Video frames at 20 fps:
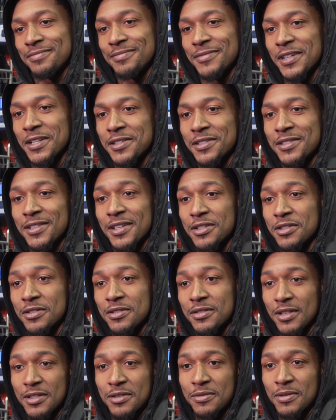That's
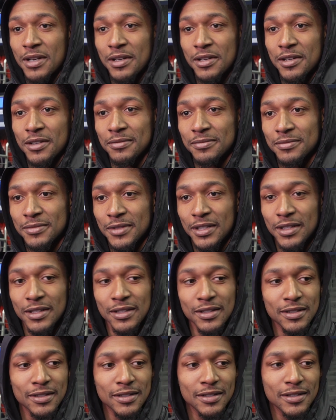what I know.
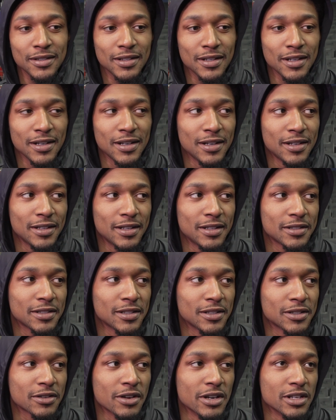And
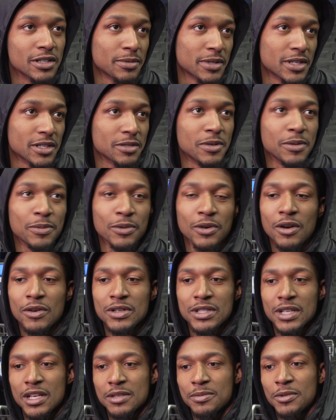it's crazy because people
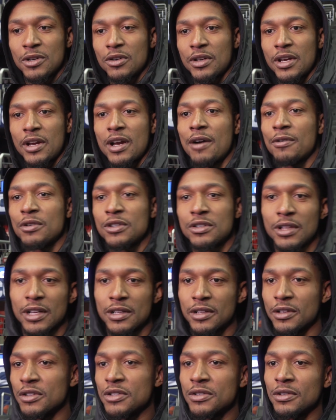always ask me, okay, how would you
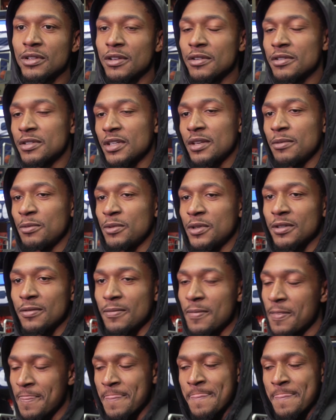like to go to another team? Well,